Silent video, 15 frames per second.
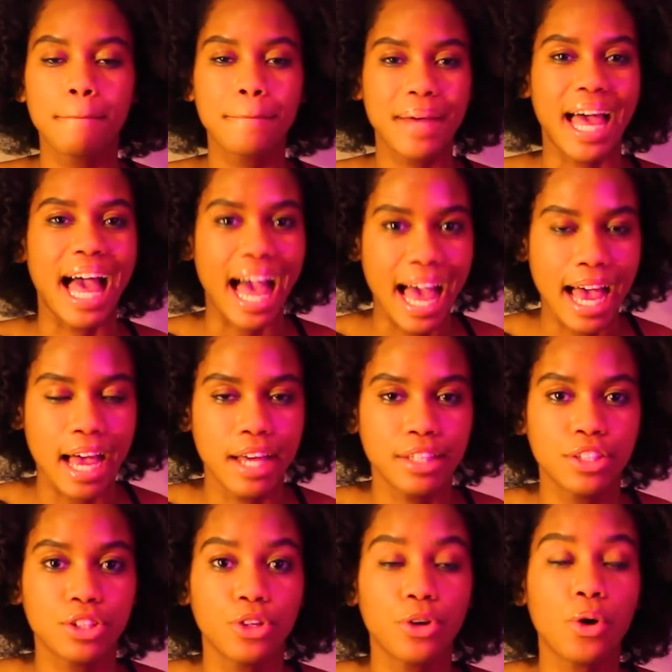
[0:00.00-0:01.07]

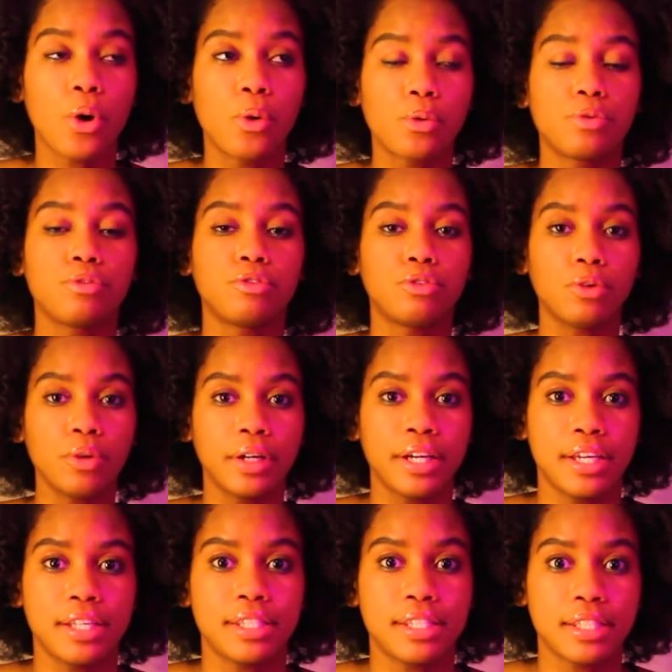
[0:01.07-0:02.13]
path, your own
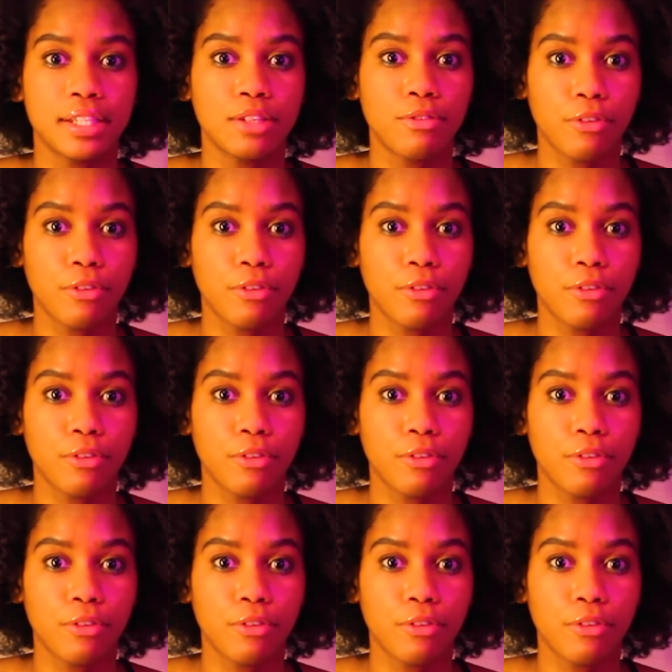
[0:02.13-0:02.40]
voice